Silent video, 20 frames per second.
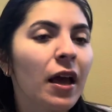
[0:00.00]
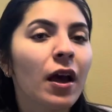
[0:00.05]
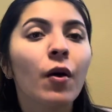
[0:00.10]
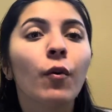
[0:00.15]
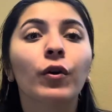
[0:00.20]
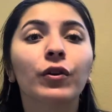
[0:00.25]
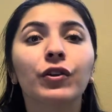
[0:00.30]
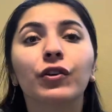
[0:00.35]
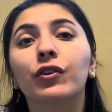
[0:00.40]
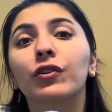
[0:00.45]

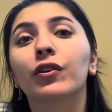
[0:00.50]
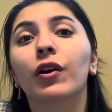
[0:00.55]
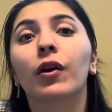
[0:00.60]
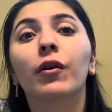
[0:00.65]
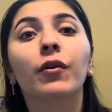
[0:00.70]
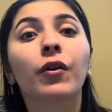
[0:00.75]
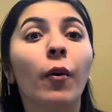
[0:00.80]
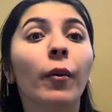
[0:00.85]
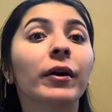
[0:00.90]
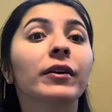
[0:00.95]
when you're
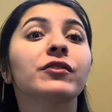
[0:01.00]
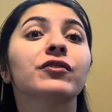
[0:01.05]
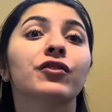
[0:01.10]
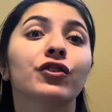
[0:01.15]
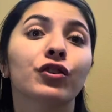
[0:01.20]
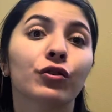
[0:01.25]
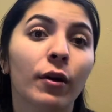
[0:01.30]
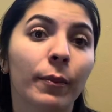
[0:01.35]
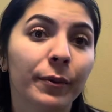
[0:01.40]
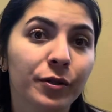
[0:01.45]
going to
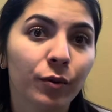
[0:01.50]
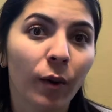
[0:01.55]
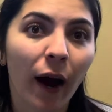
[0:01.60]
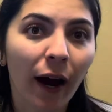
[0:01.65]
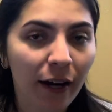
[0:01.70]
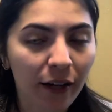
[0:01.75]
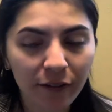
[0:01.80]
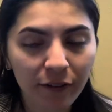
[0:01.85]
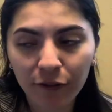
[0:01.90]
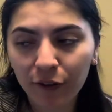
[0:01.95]
your
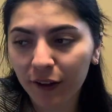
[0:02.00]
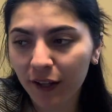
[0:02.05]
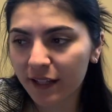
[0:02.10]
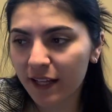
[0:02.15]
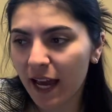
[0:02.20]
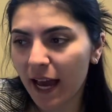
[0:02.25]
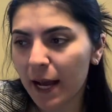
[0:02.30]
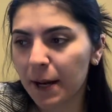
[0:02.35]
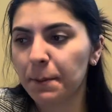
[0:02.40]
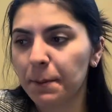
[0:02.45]
repertoire for the
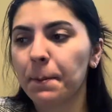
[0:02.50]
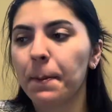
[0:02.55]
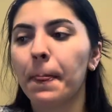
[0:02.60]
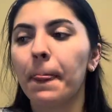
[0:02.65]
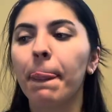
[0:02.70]
day.